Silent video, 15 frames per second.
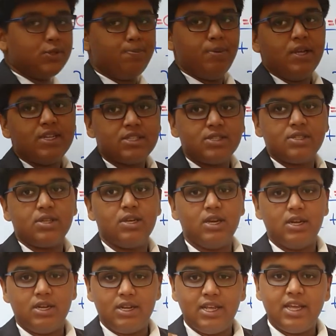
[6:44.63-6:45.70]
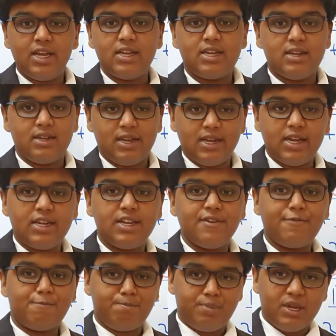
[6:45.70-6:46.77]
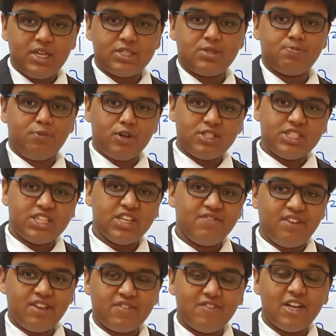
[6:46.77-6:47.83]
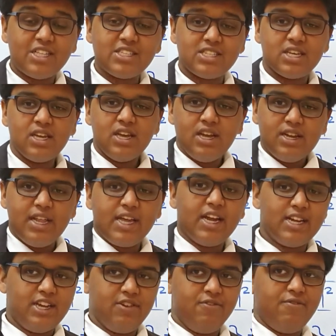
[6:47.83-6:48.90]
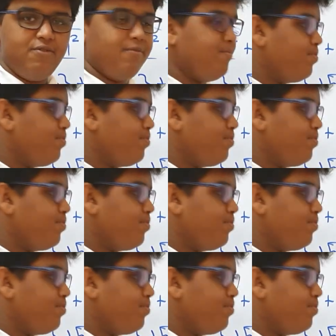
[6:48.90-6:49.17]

plus negative plus positive equals negative.